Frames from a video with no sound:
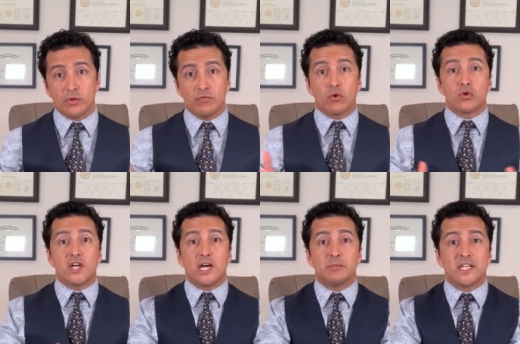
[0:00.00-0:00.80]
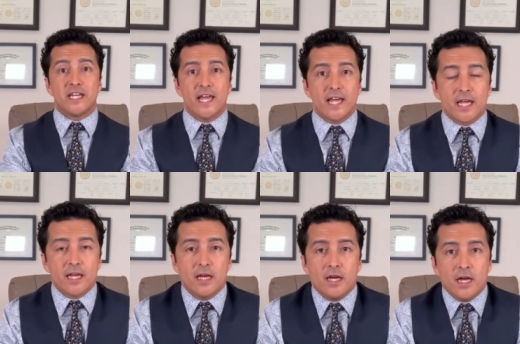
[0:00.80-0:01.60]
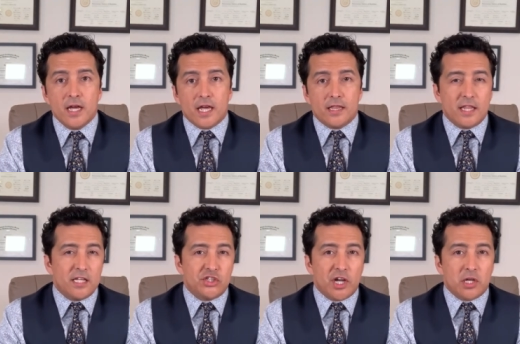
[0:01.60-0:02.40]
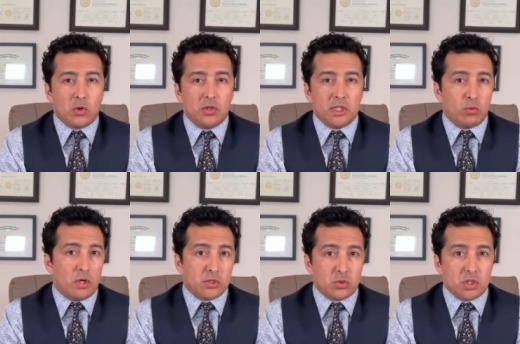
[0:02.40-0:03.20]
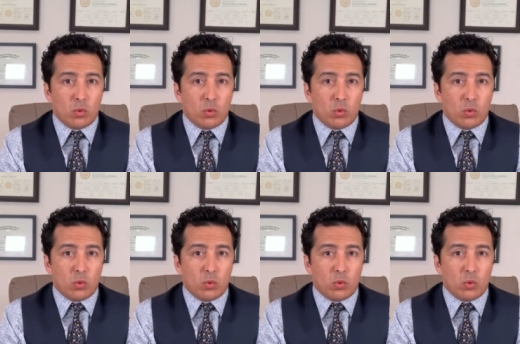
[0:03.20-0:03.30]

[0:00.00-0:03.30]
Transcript: three, four times a day, and they check it only once or